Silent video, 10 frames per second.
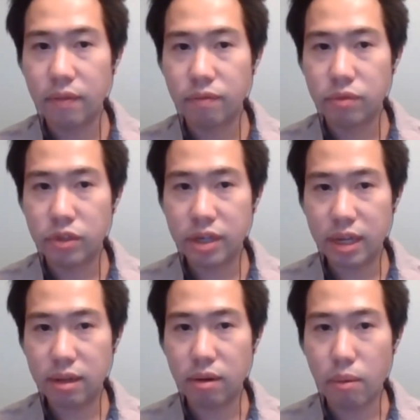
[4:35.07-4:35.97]
You
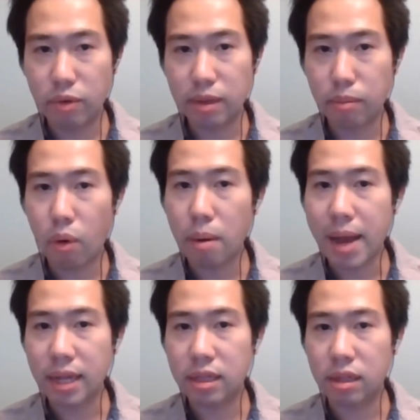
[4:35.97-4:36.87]
can read more
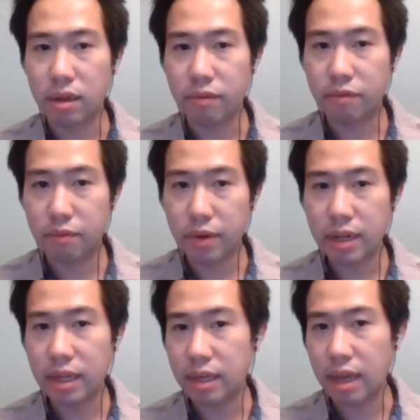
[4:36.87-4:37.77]
about the
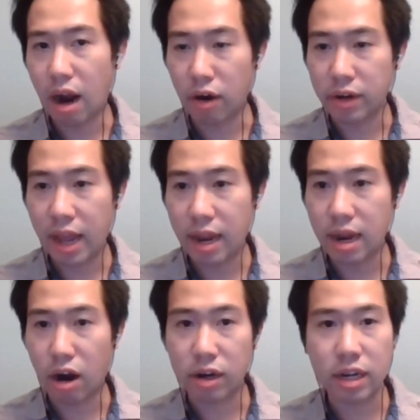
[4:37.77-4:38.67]
3D Arcan
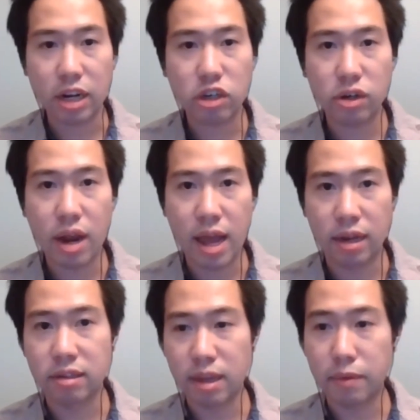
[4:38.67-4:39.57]
architecture
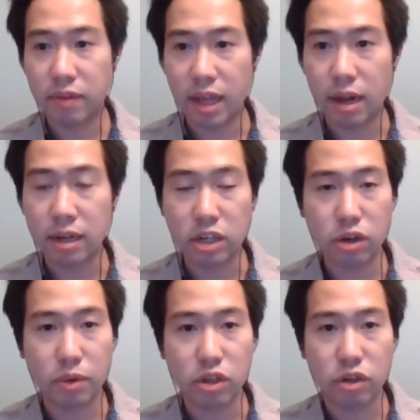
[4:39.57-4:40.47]
and some of the additional
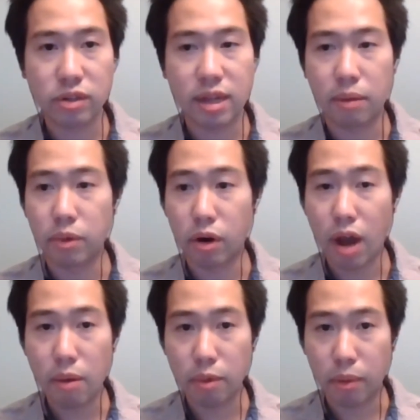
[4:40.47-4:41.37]
results that we are
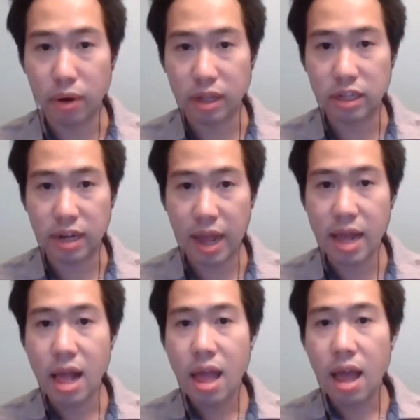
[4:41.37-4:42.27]
not reporting today
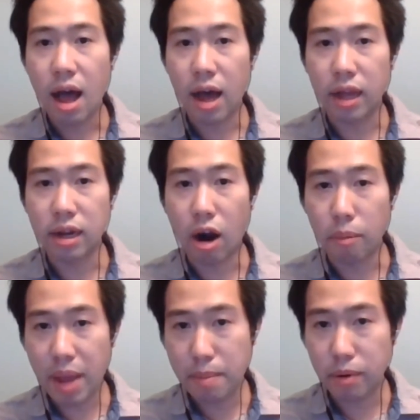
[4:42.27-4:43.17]
on our
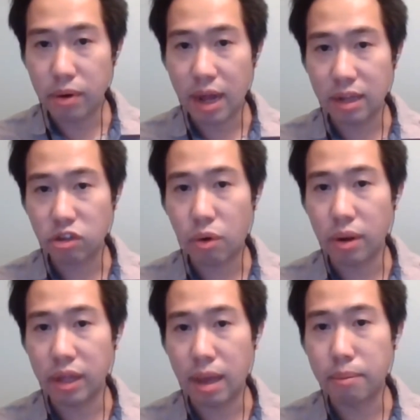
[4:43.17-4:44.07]
paper that is
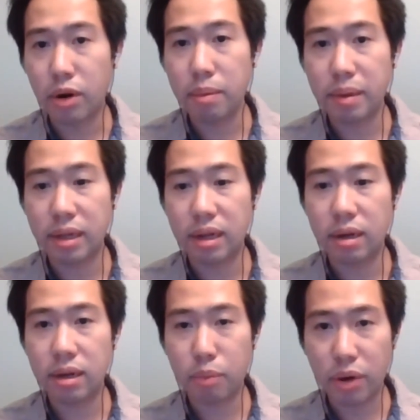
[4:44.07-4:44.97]
currently in
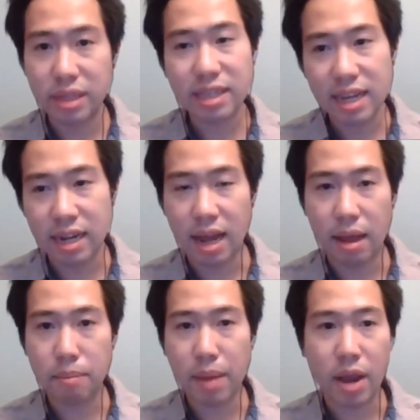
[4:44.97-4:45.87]
preprint in
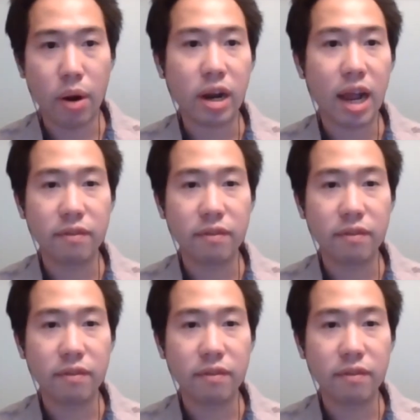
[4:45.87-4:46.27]
bioRxiv.